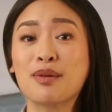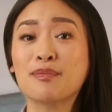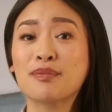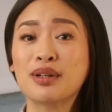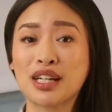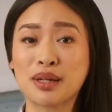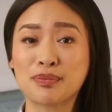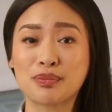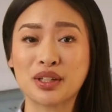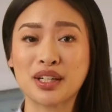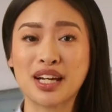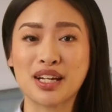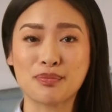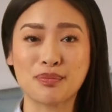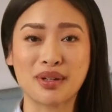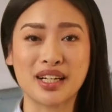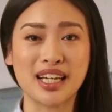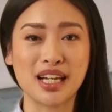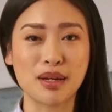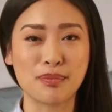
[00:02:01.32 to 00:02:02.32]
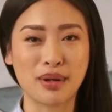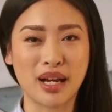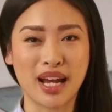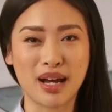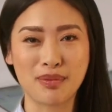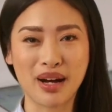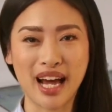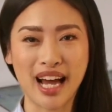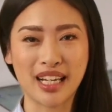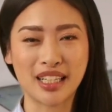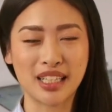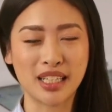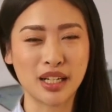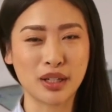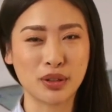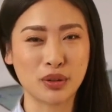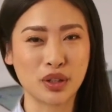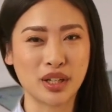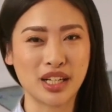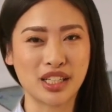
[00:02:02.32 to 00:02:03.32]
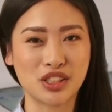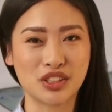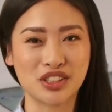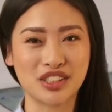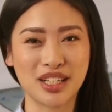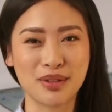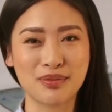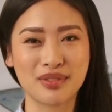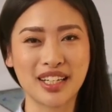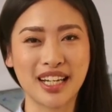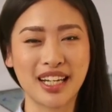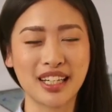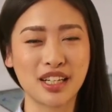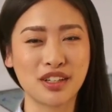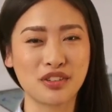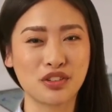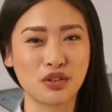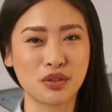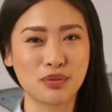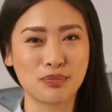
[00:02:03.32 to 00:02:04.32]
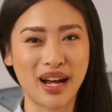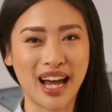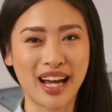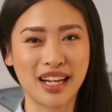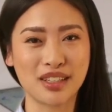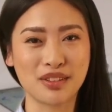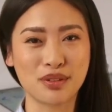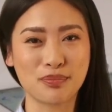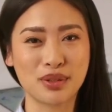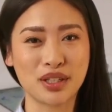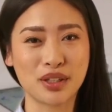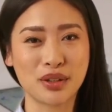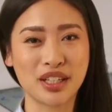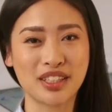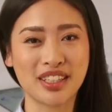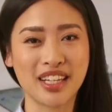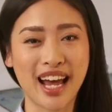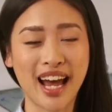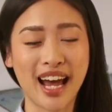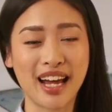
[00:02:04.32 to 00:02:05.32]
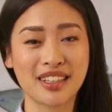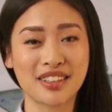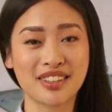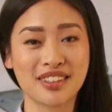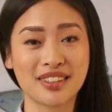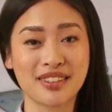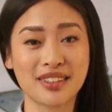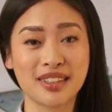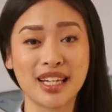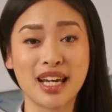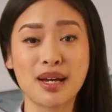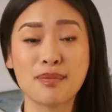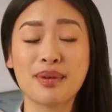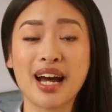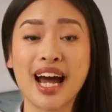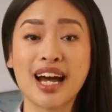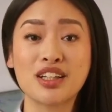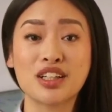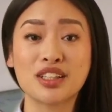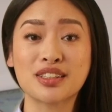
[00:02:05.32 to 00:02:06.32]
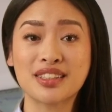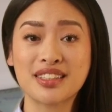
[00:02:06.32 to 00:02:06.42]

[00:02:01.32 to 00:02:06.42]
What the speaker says: manipulate media playback, or intercept data through man-in-the-middle attacks. Imagine